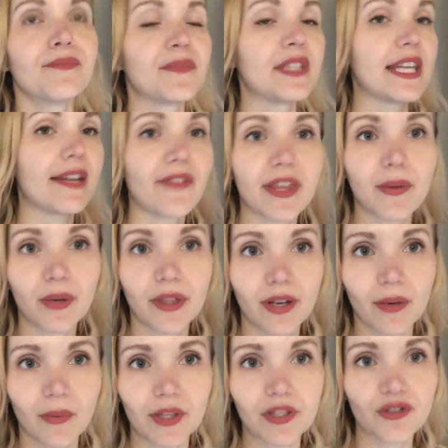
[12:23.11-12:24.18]
everything with
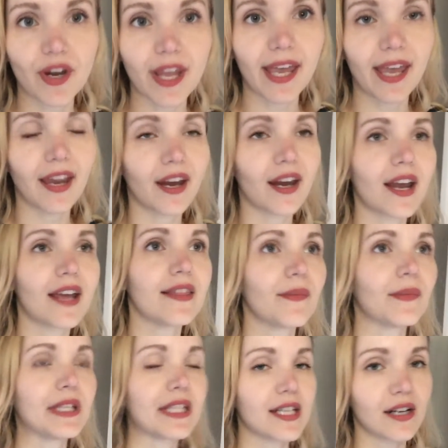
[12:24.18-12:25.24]
her with straight hair, and then
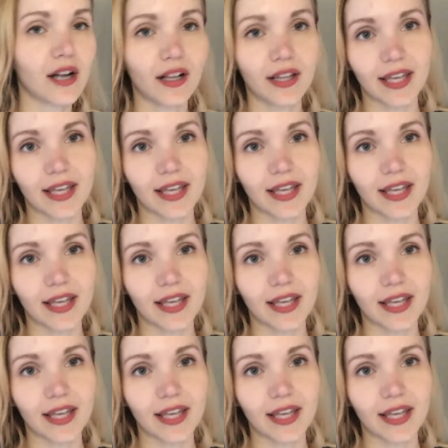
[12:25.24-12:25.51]
we did it all